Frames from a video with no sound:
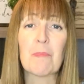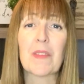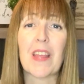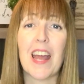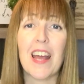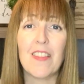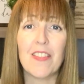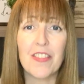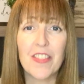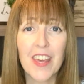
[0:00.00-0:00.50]

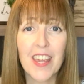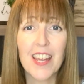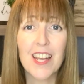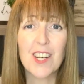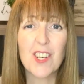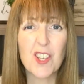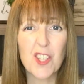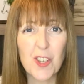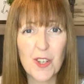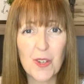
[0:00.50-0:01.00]
and they
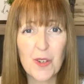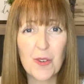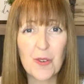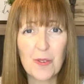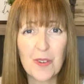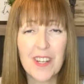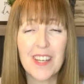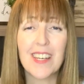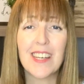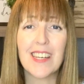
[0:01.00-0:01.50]

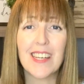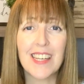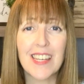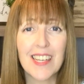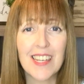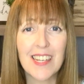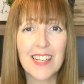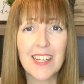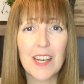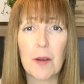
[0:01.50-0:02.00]
too
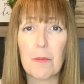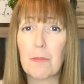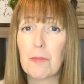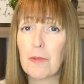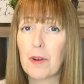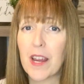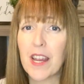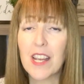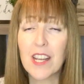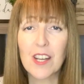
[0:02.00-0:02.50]
need a
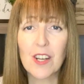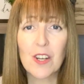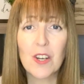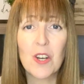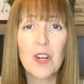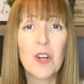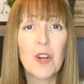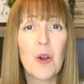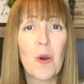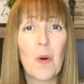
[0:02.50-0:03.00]
break
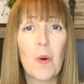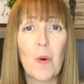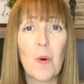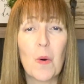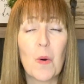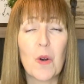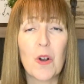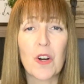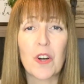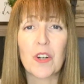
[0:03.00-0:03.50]

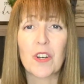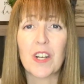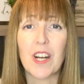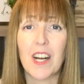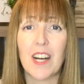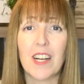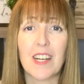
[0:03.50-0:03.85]
or a